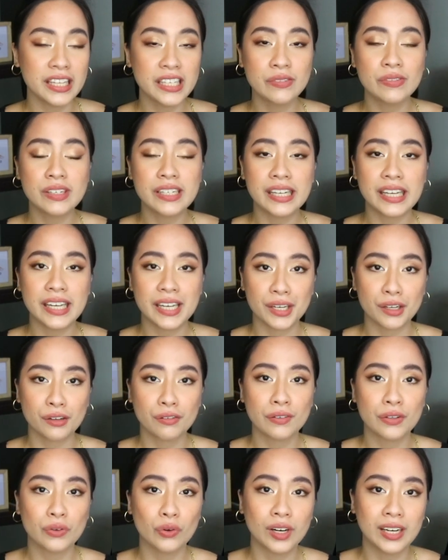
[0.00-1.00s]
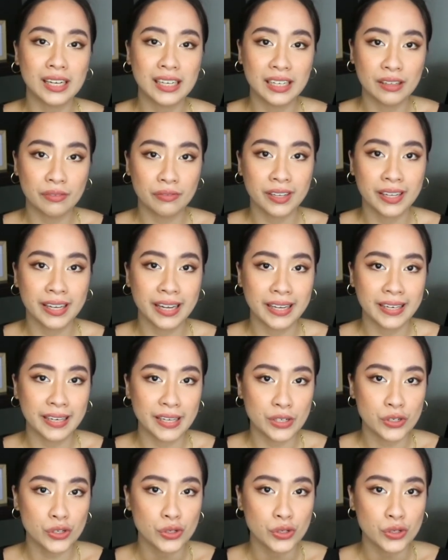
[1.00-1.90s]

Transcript: even if you are living in a